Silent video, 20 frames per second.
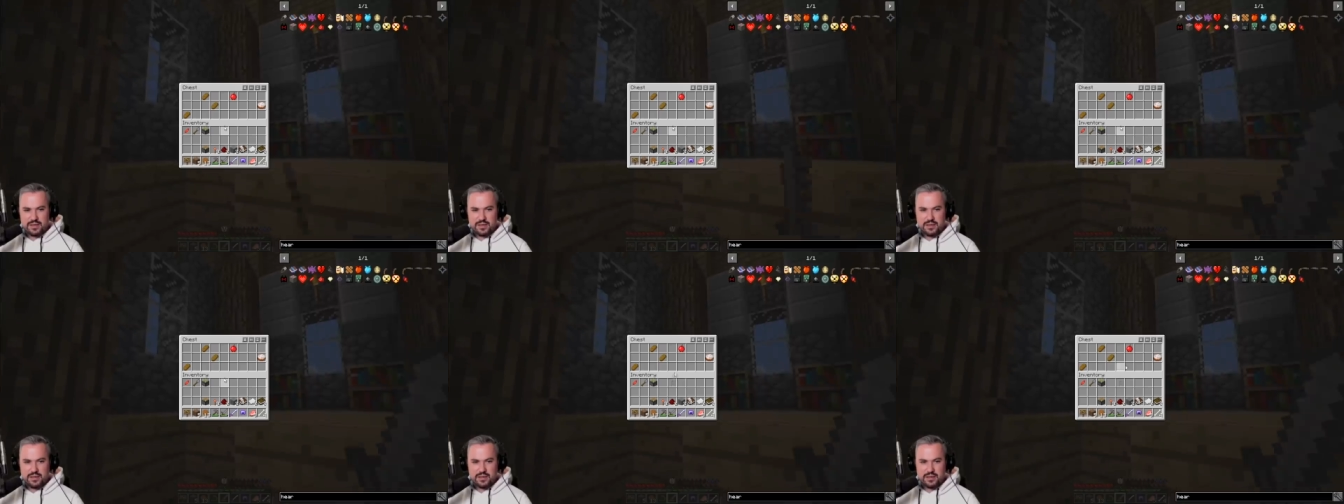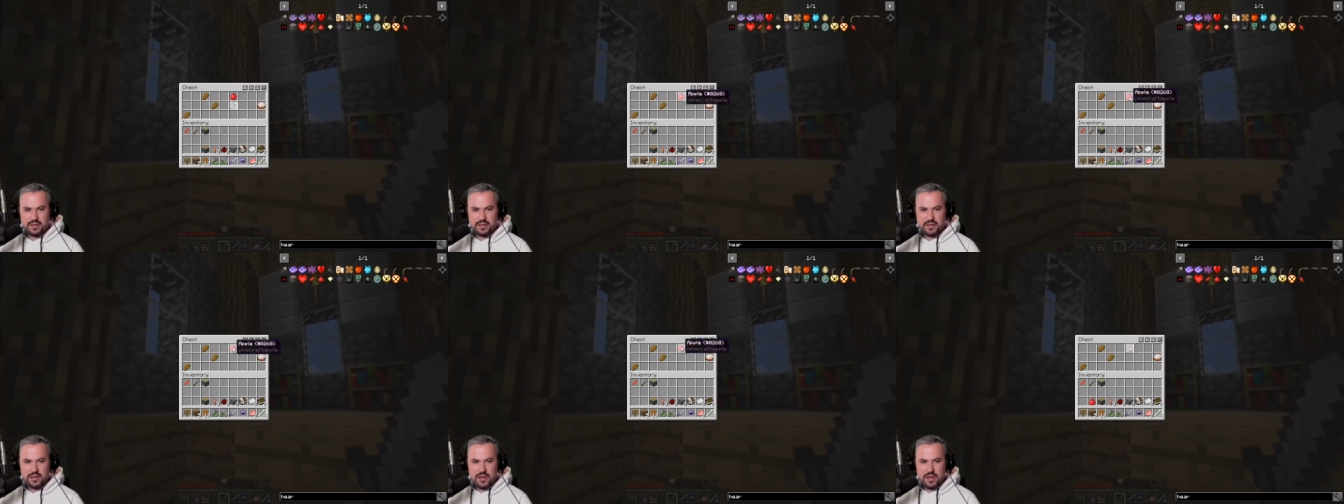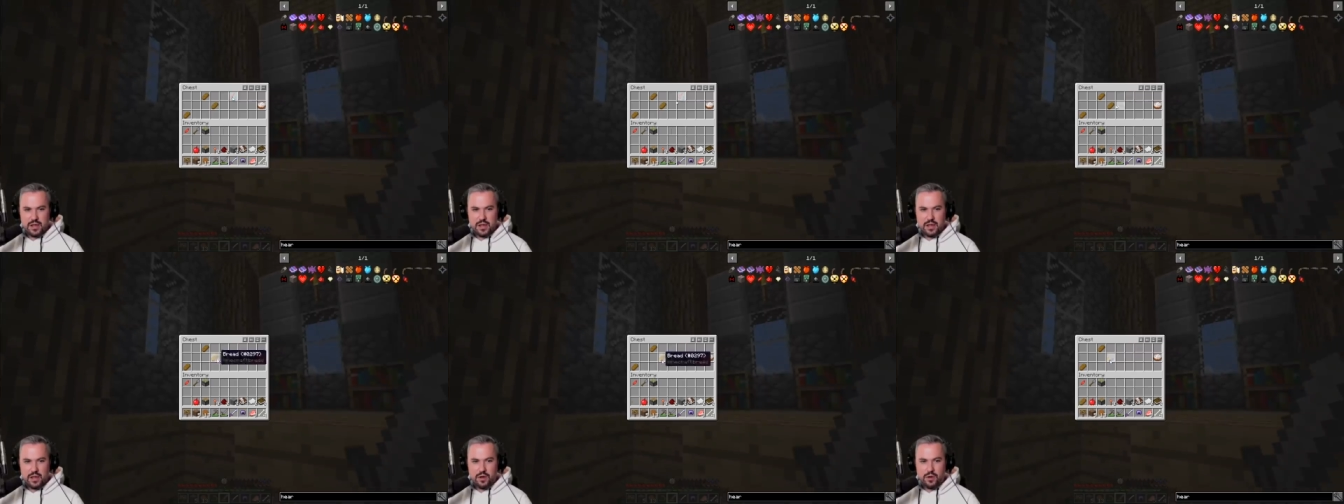area is nice and
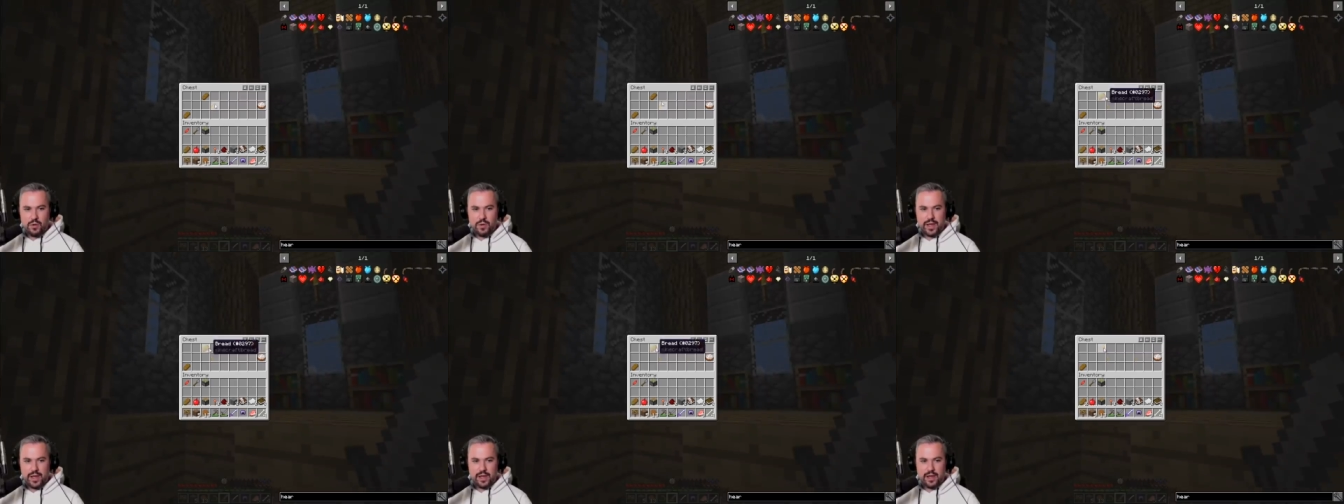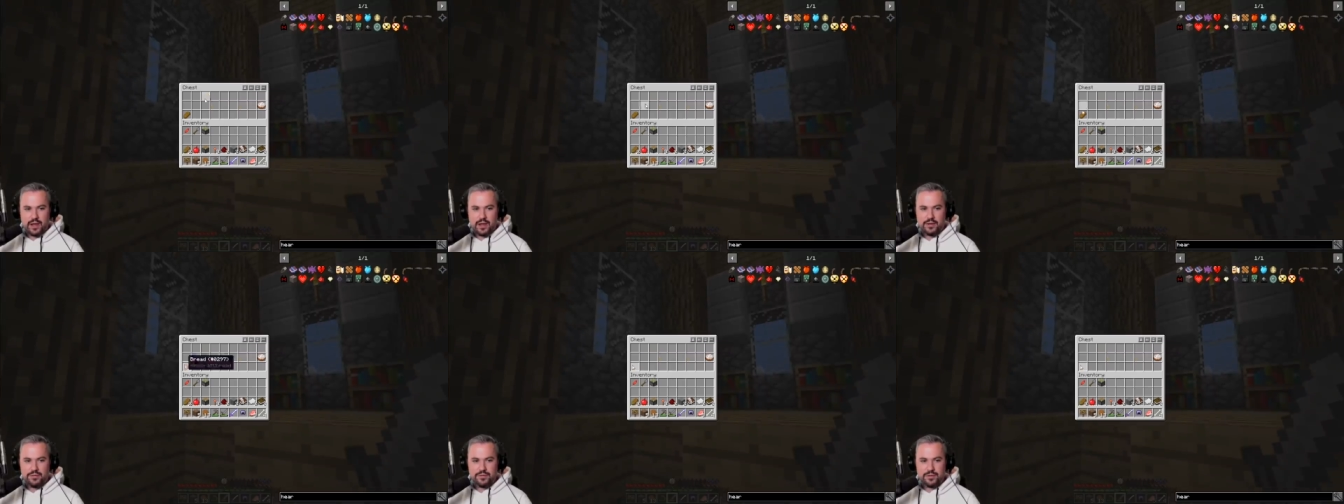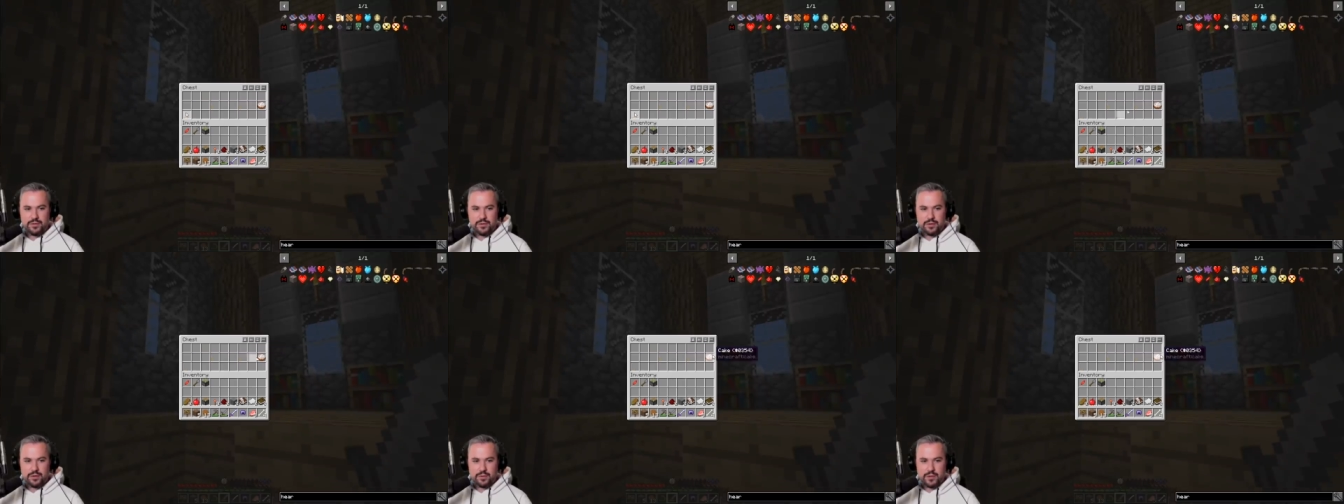good. Oh, okay. Oh, wait, I got
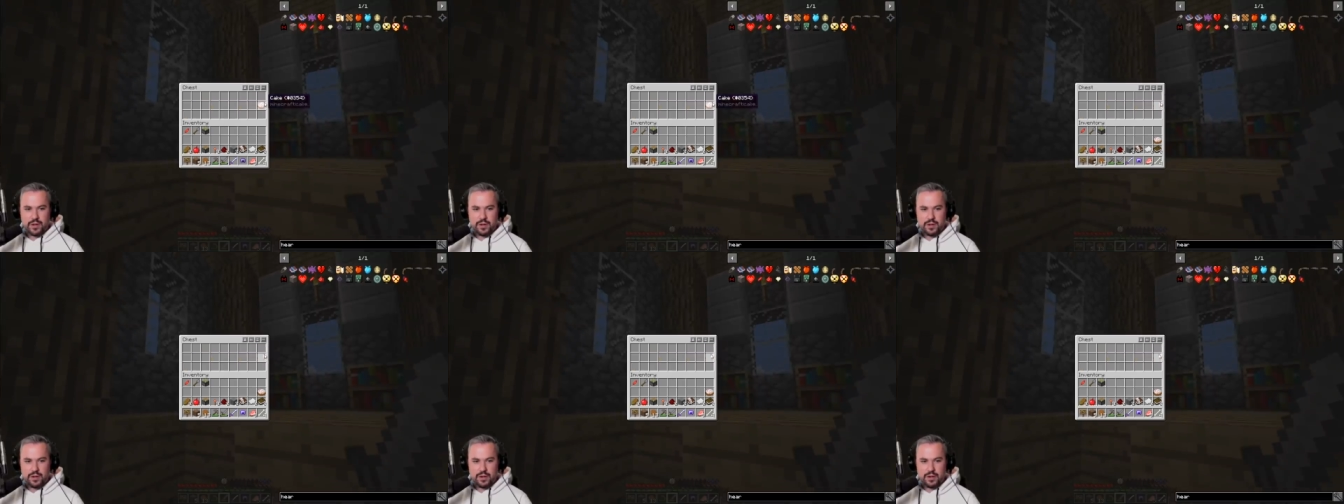food ah, up here. I'm